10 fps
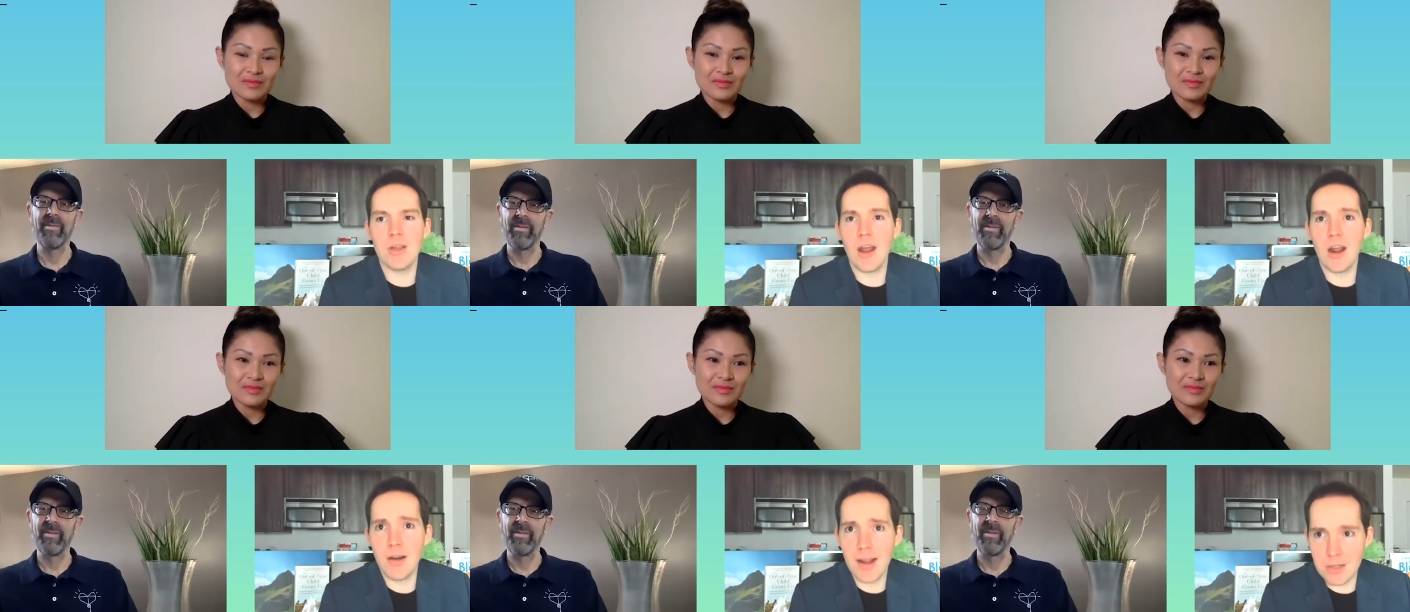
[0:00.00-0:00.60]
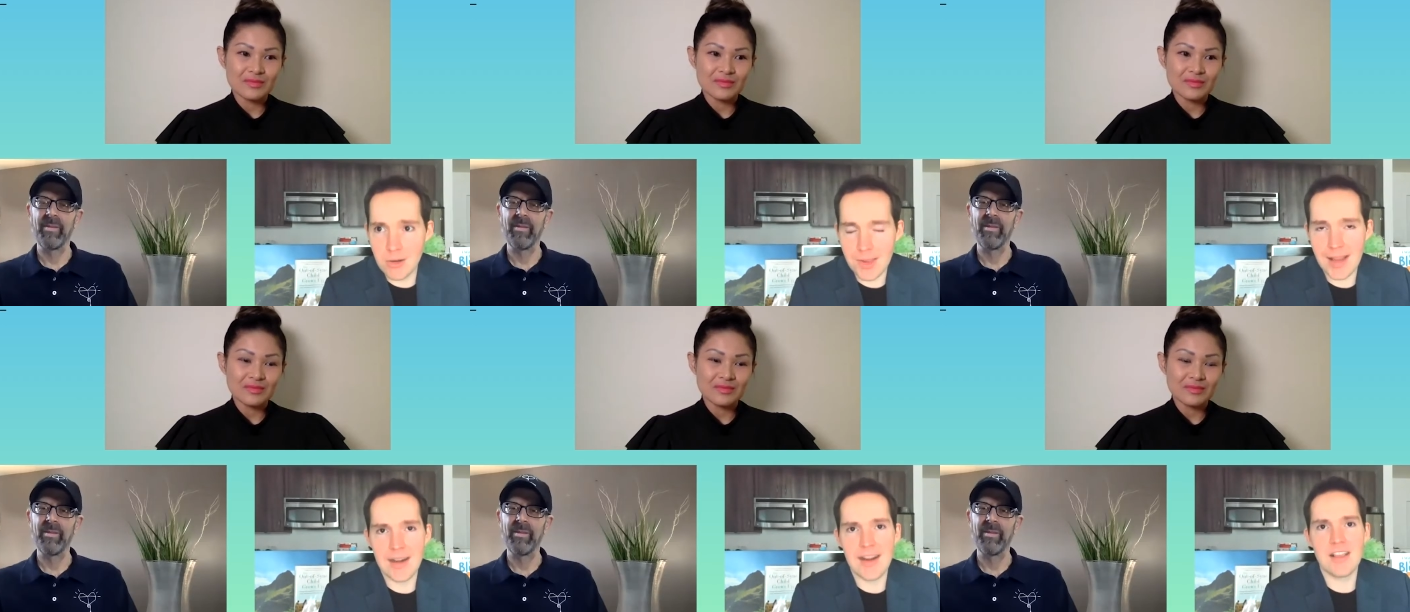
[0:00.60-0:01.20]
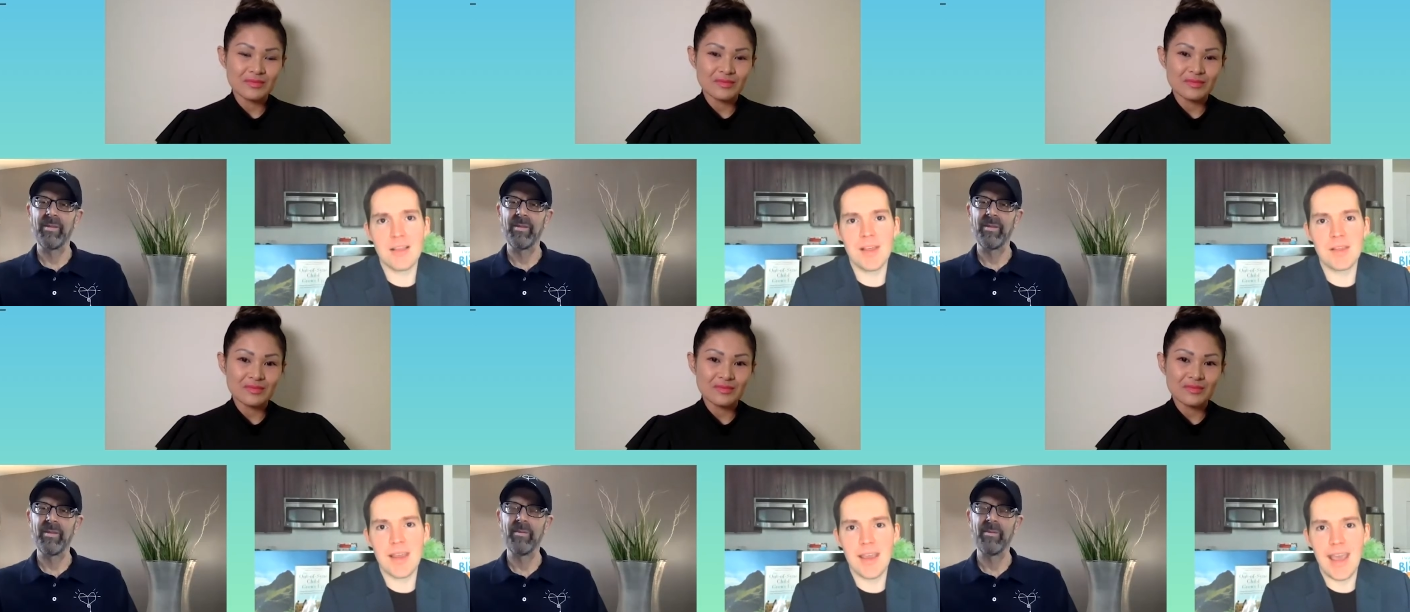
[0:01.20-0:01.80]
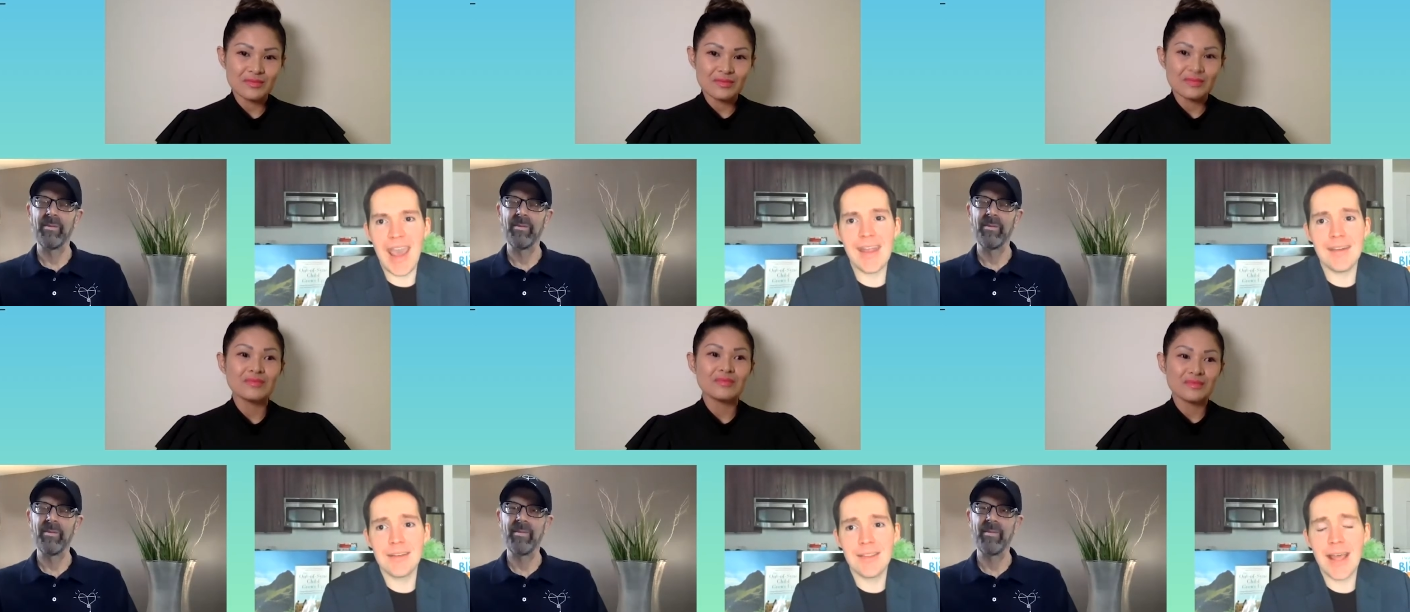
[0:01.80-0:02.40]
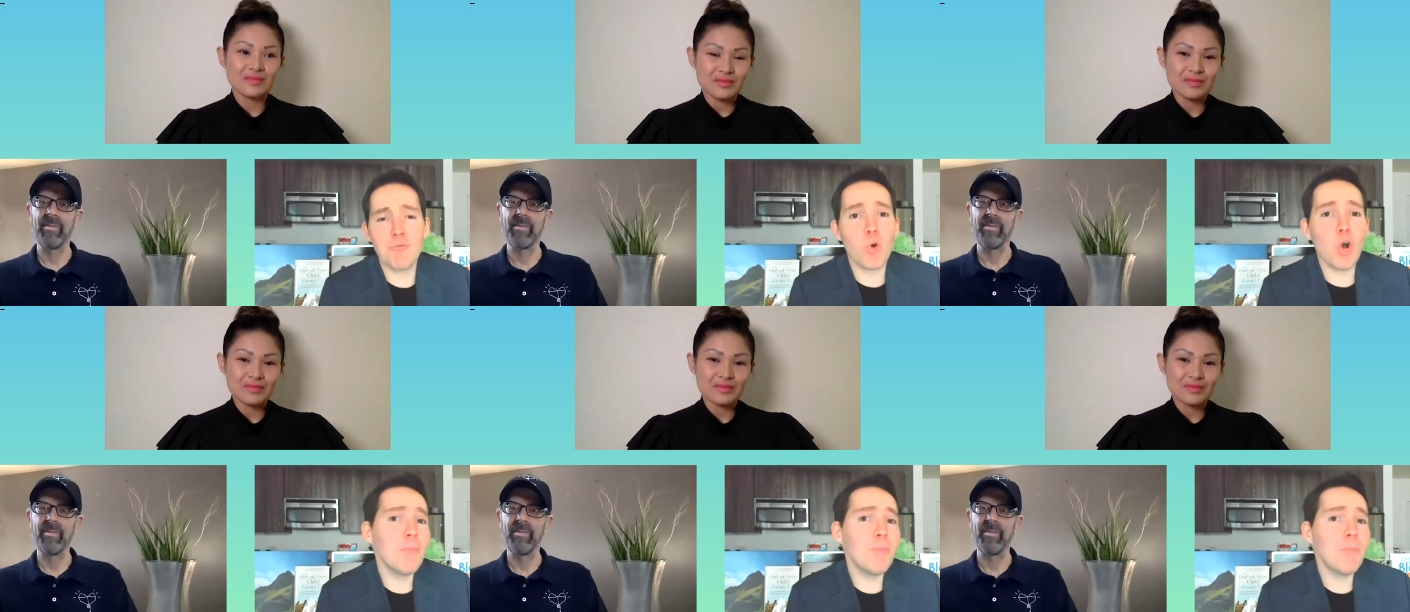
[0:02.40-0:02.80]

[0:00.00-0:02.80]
Speaker 1: are understanding intimacy, and then role